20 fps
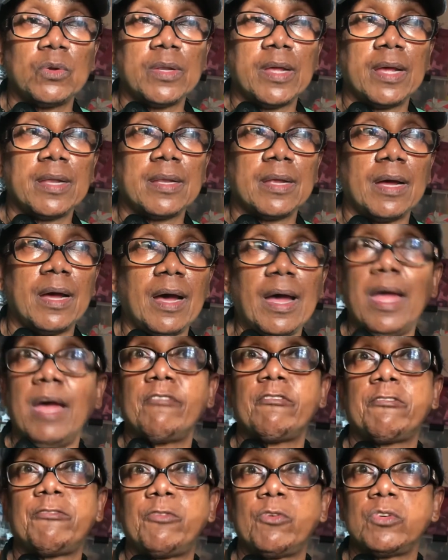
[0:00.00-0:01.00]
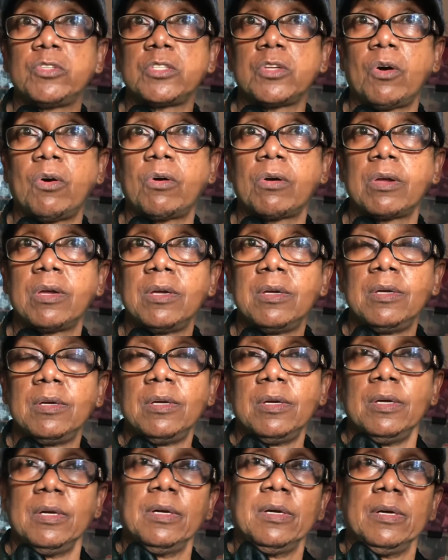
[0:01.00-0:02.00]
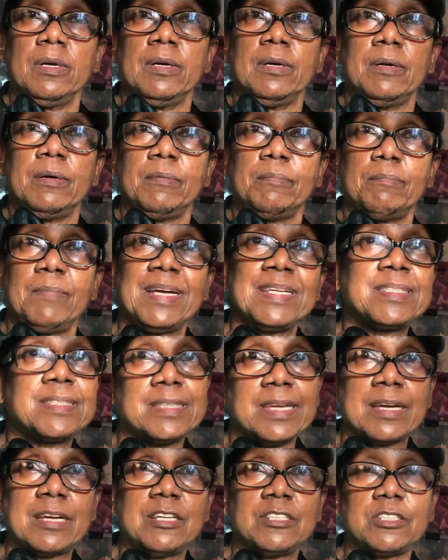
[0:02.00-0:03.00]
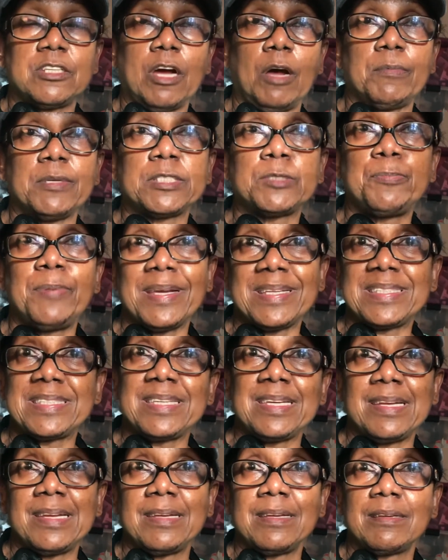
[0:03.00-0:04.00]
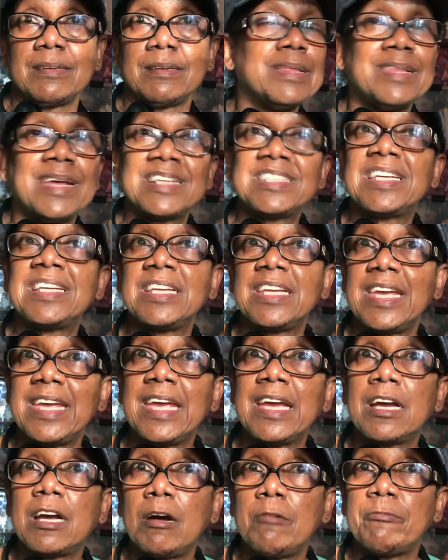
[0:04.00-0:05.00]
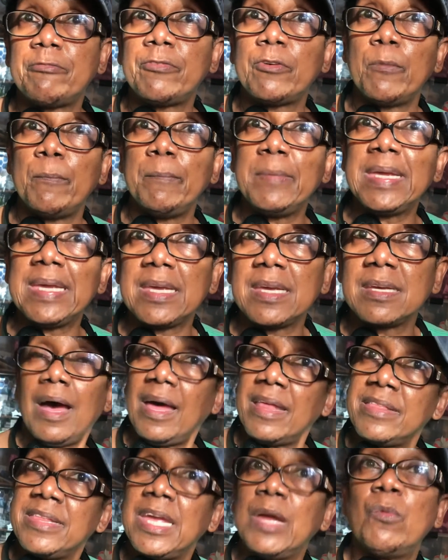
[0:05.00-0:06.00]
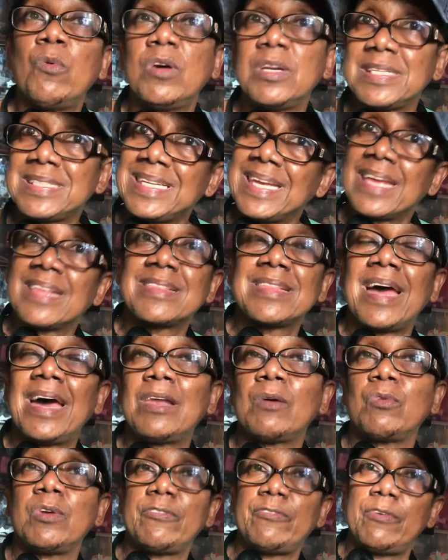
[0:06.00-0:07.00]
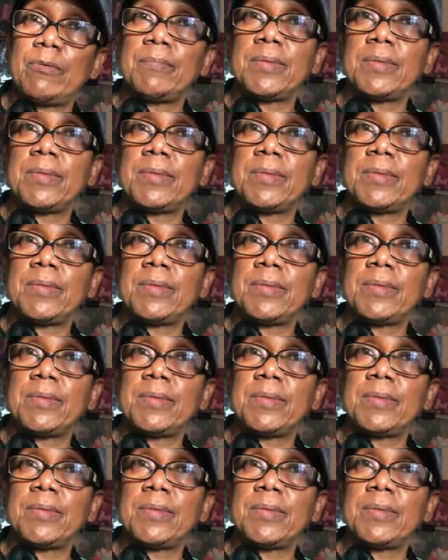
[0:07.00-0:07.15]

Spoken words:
that I have a 4th dog. My second job is pet sitting. That's an income for me. And right. They want to take that away from